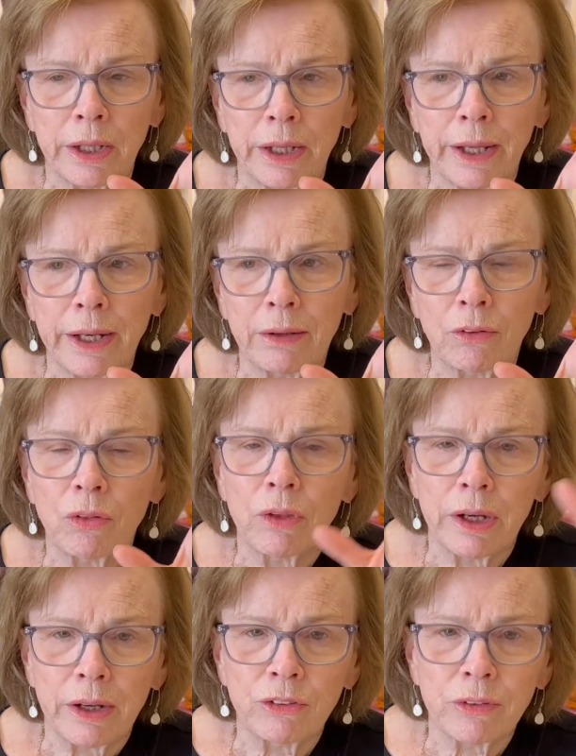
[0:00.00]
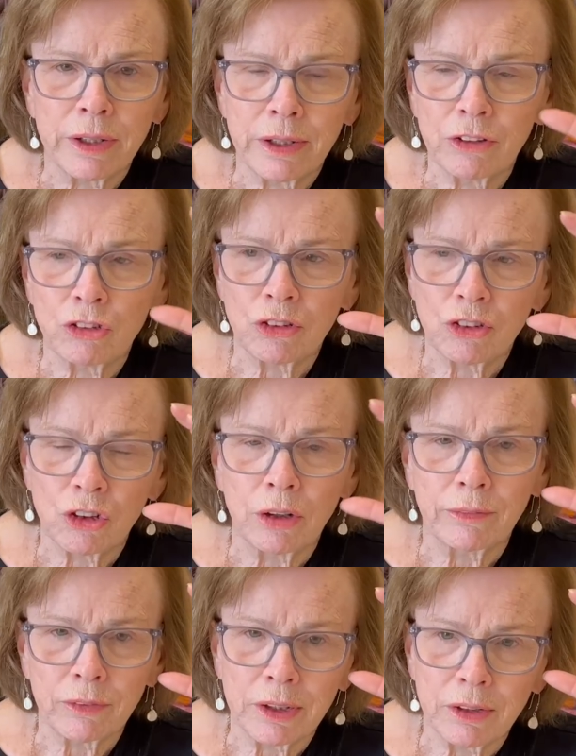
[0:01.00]
And the nice thing is you don't
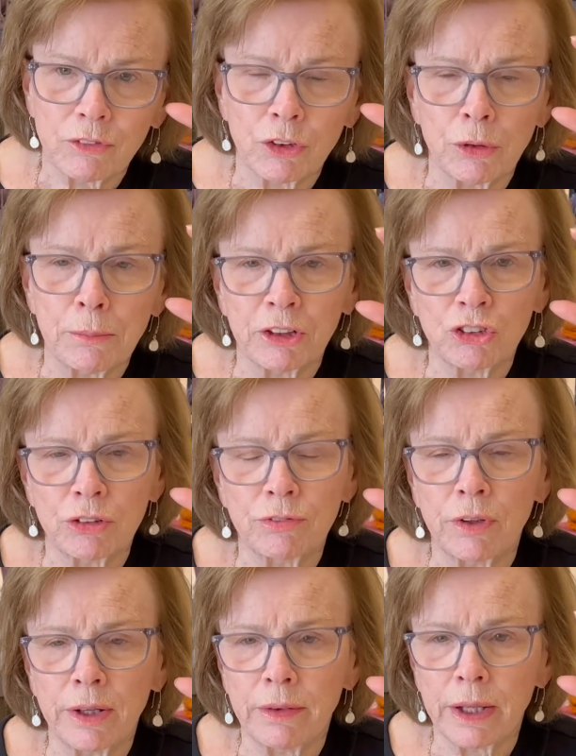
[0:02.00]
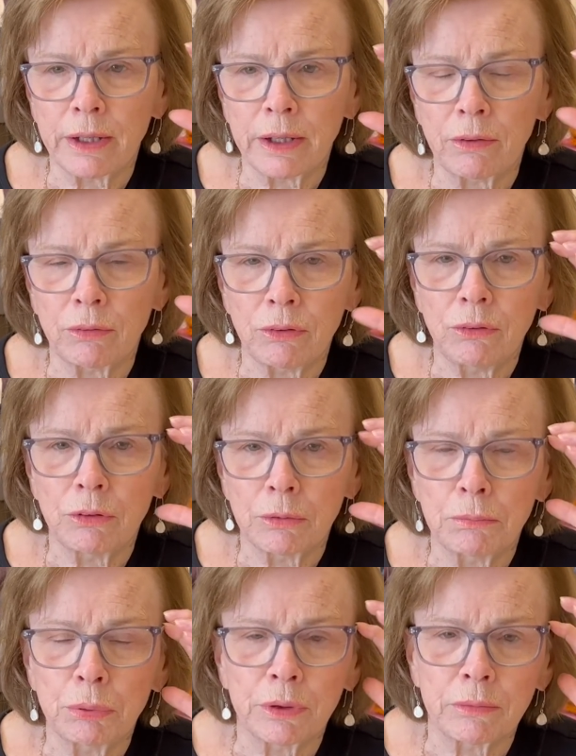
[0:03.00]
have to knit very much to find that out. You
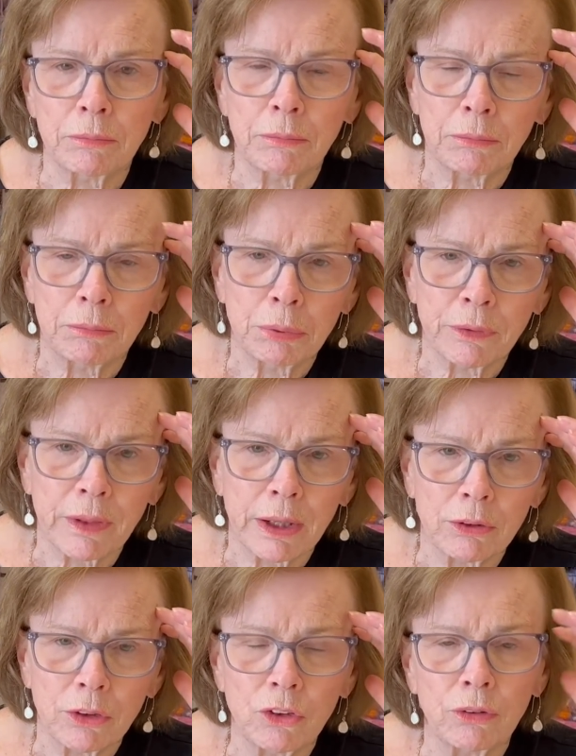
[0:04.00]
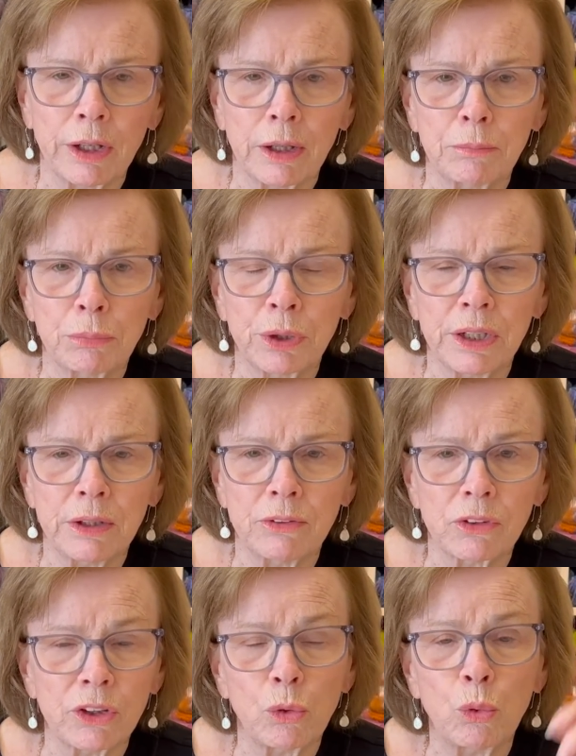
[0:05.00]
can put that on your head pretty
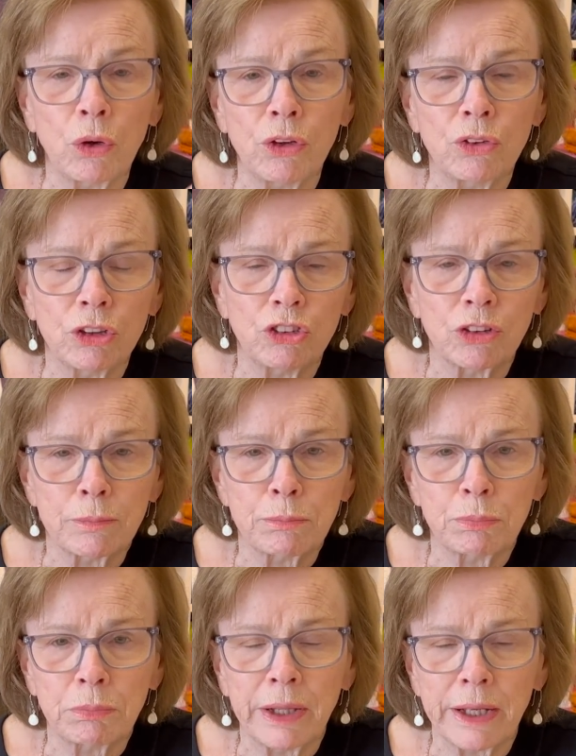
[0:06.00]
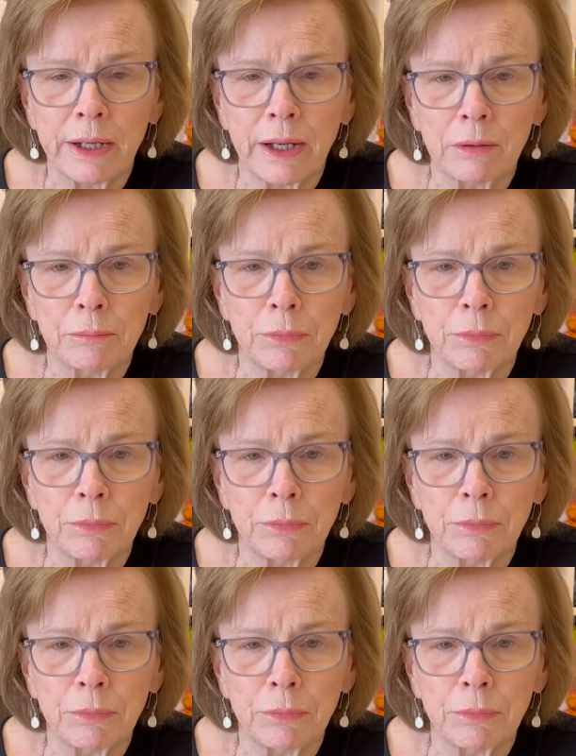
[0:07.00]
easily, or you can just lay it out